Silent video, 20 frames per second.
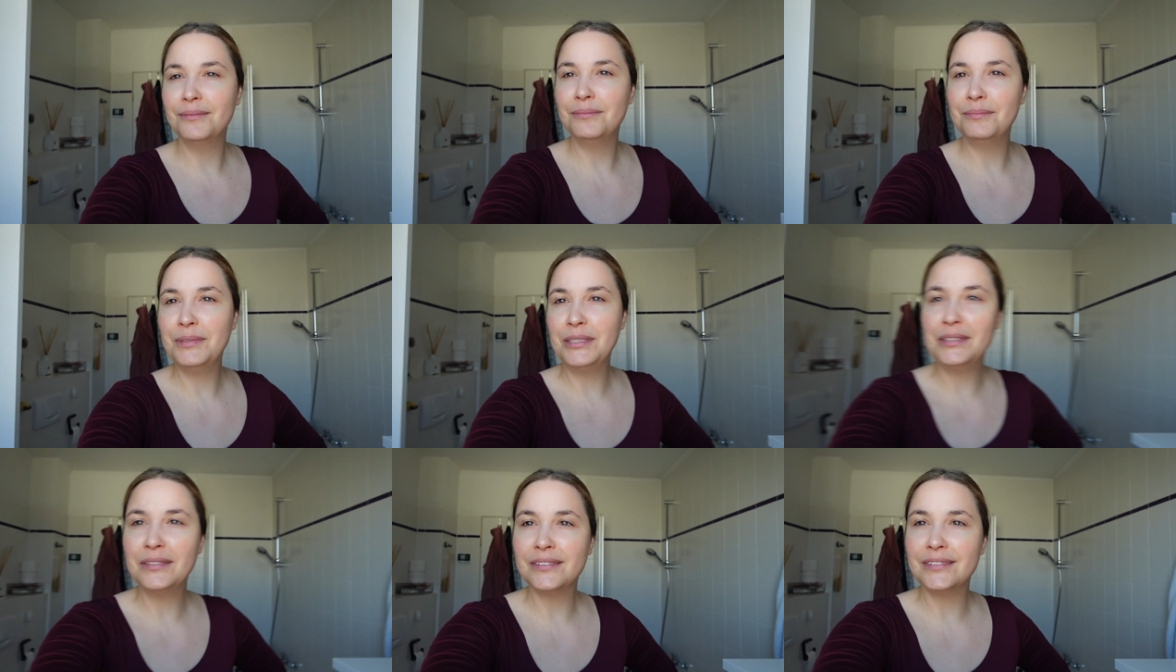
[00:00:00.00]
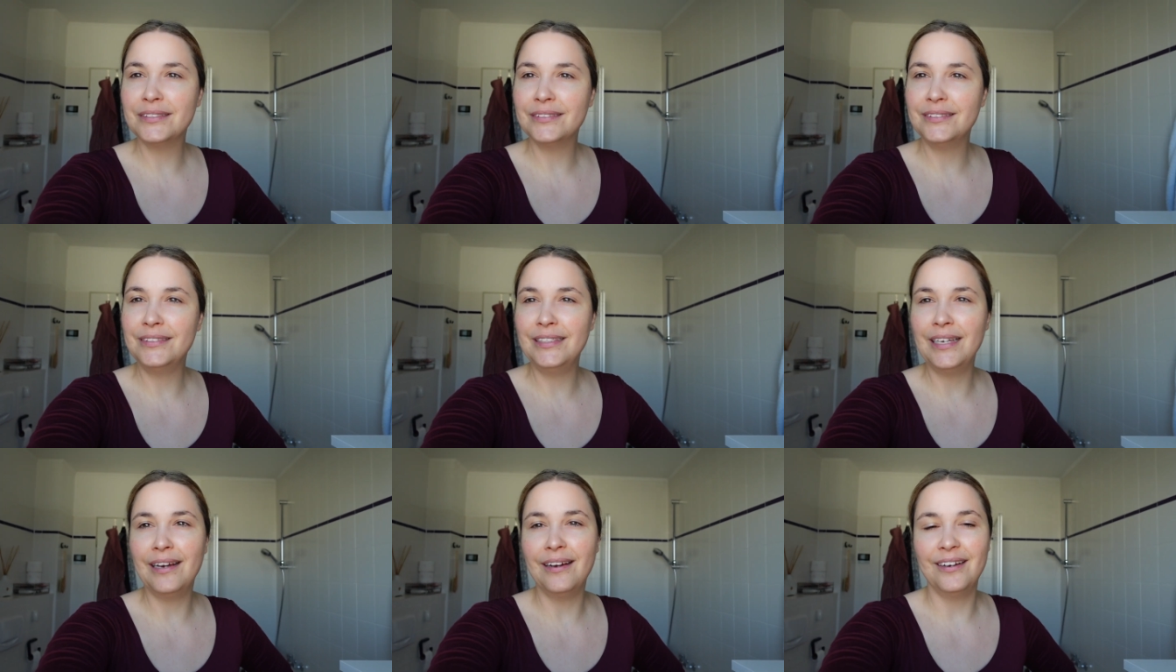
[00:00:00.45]
because
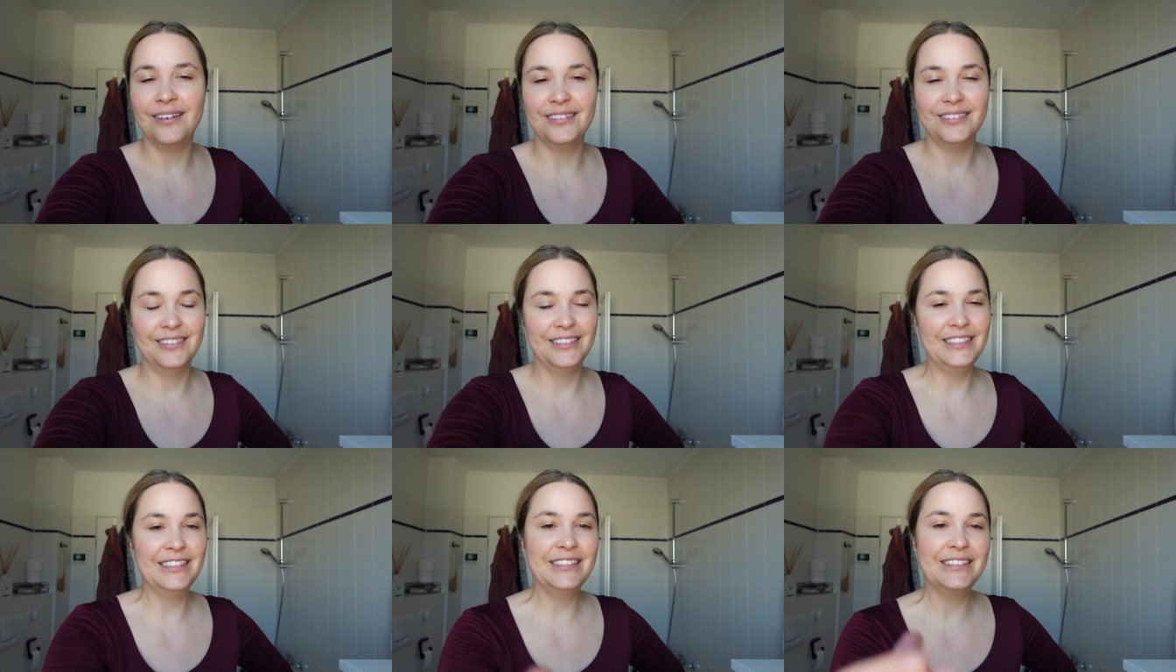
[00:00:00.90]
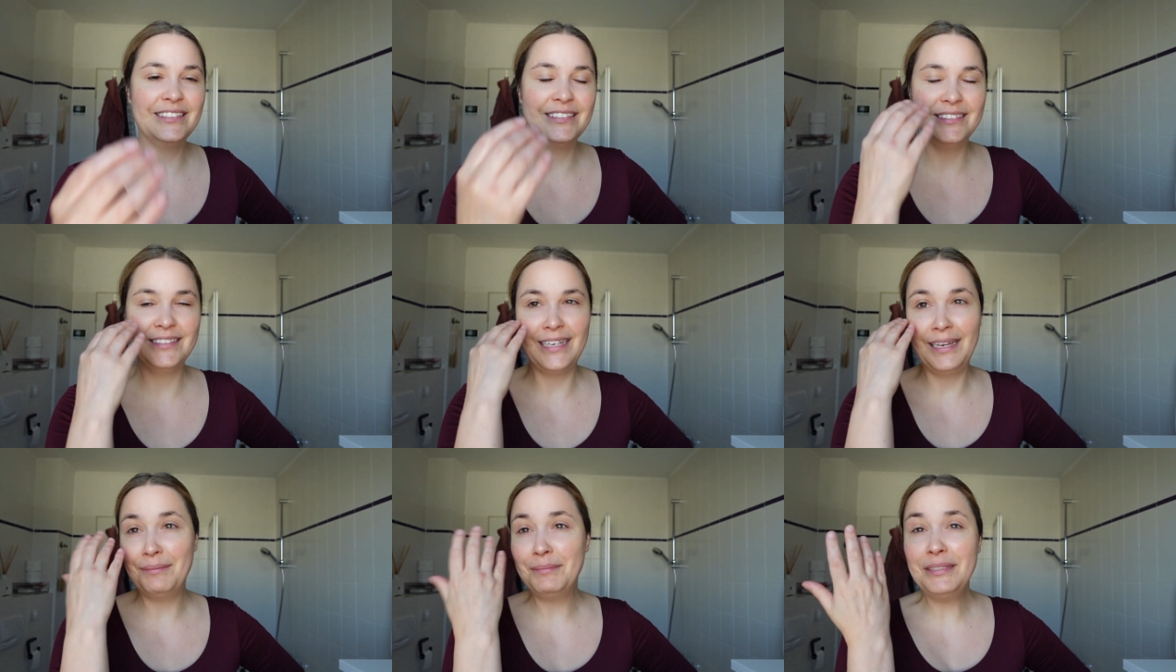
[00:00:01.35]
yeah,
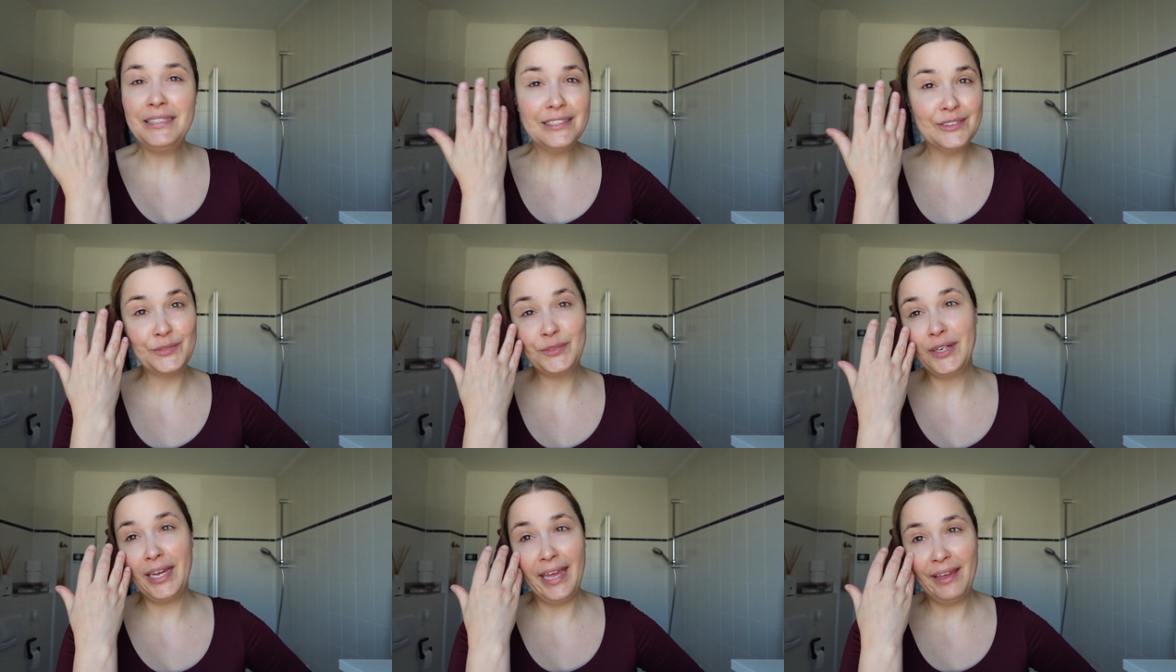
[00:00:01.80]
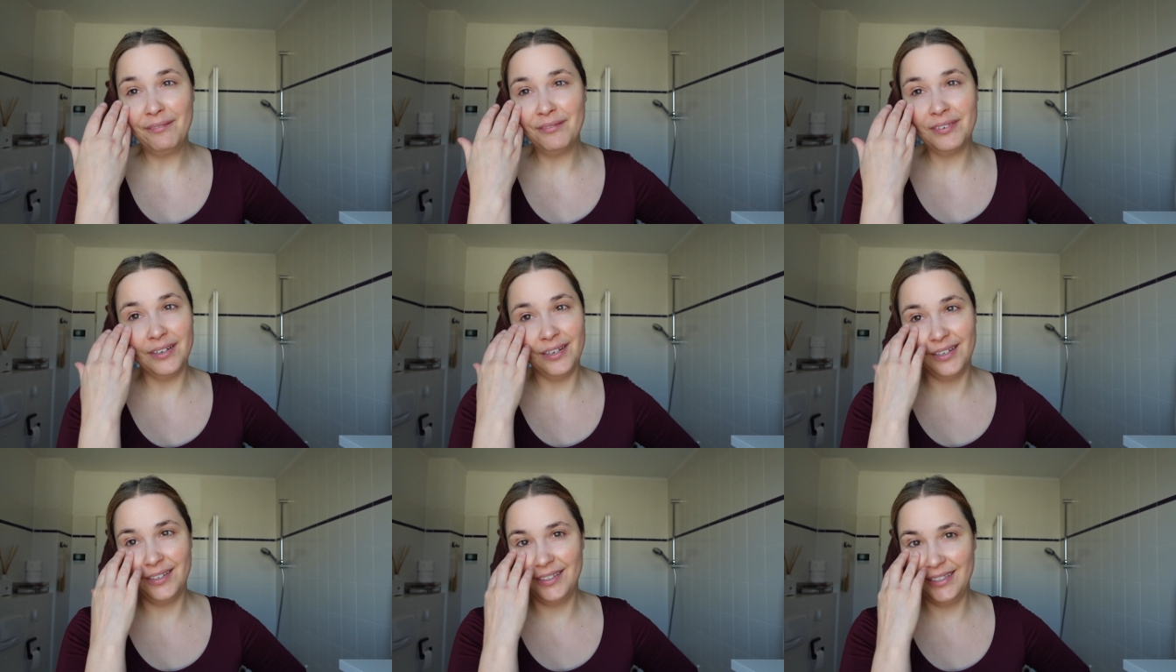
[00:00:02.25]
it's, I mean, it's
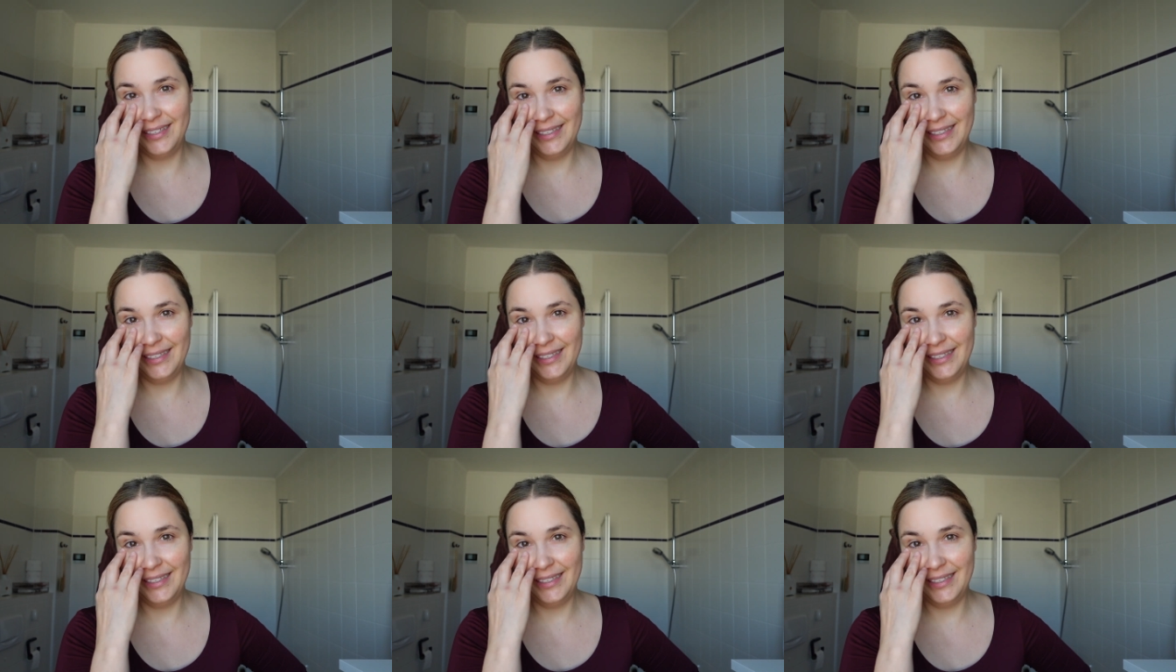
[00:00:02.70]
forever,